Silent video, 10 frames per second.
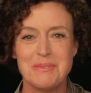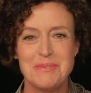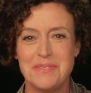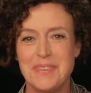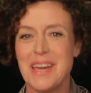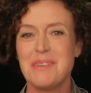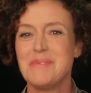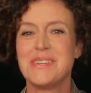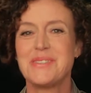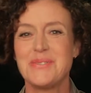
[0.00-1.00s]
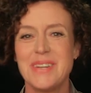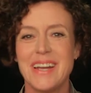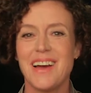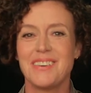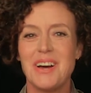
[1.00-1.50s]
famous,
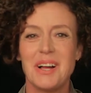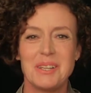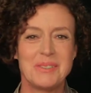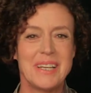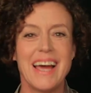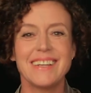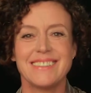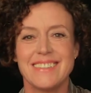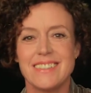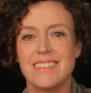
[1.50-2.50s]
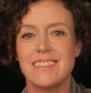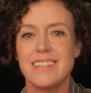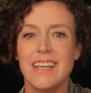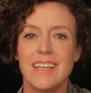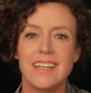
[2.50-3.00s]
renowned Hollywood actresses.
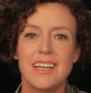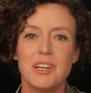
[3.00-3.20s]
And